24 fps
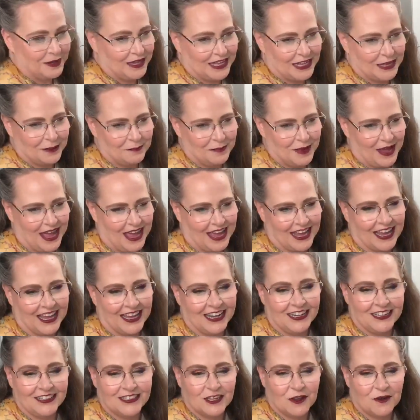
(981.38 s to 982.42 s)
Blick bag,
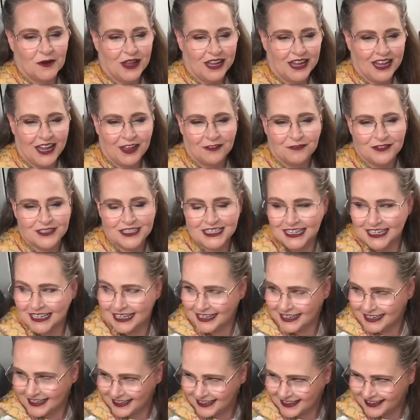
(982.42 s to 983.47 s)
and it's quite hefty.
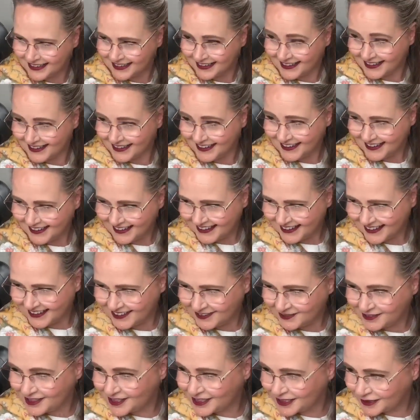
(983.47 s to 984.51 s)

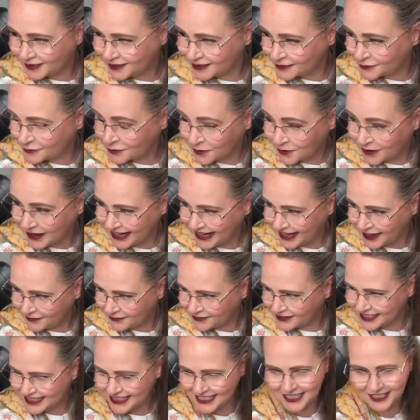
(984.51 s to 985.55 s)
Was yours quite
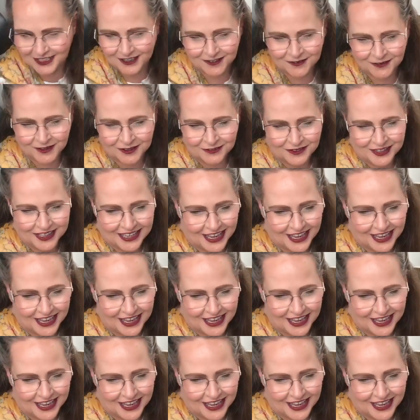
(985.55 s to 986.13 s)
hefty too when we